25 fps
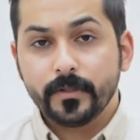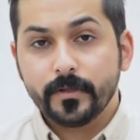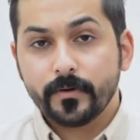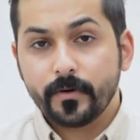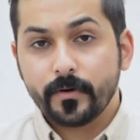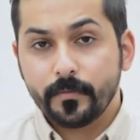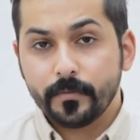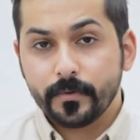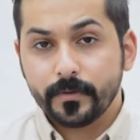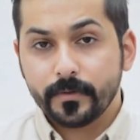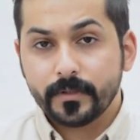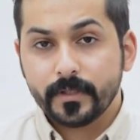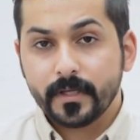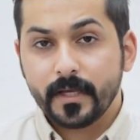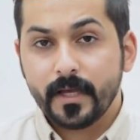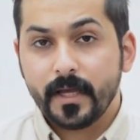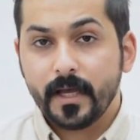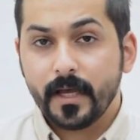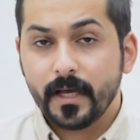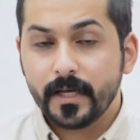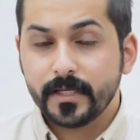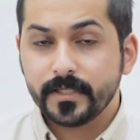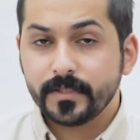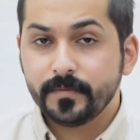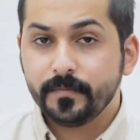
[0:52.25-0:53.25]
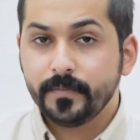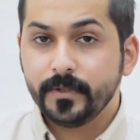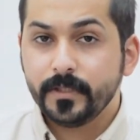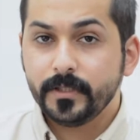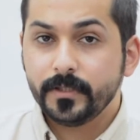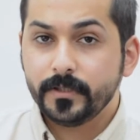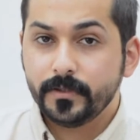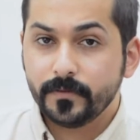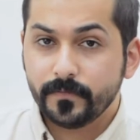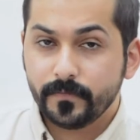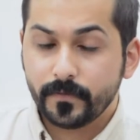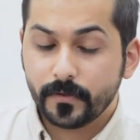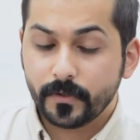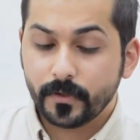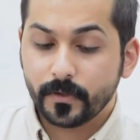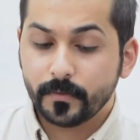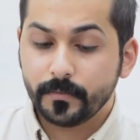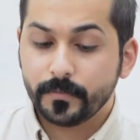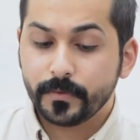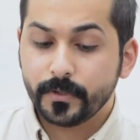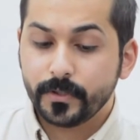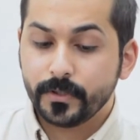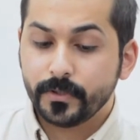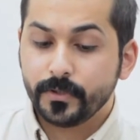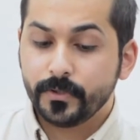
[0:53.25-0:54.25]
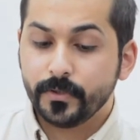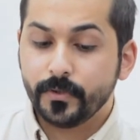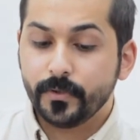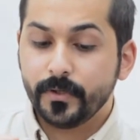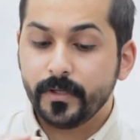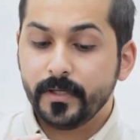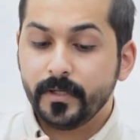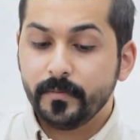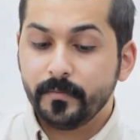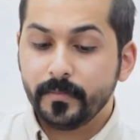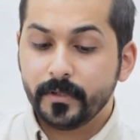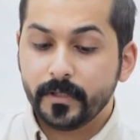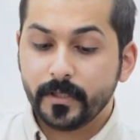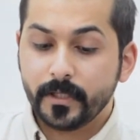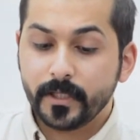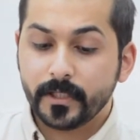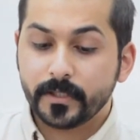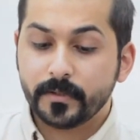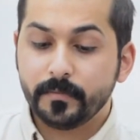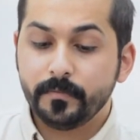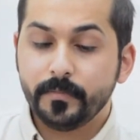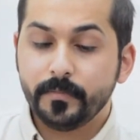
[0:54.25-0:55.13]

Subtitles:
robot has been developed to eliminate